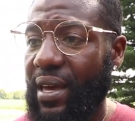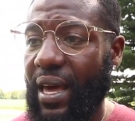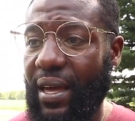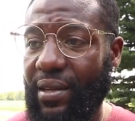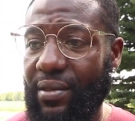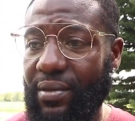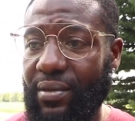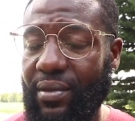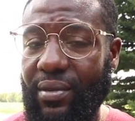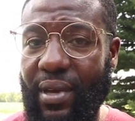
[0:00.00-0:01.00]

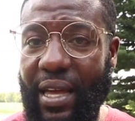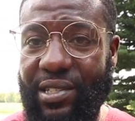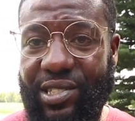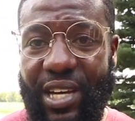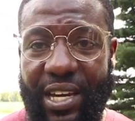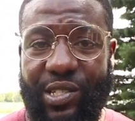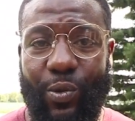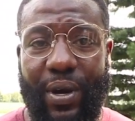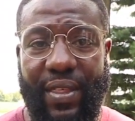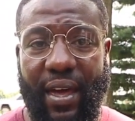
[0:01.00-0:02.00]
and just change
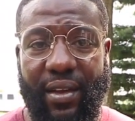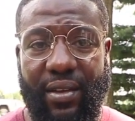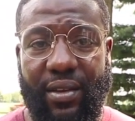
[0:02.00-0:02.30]
the way that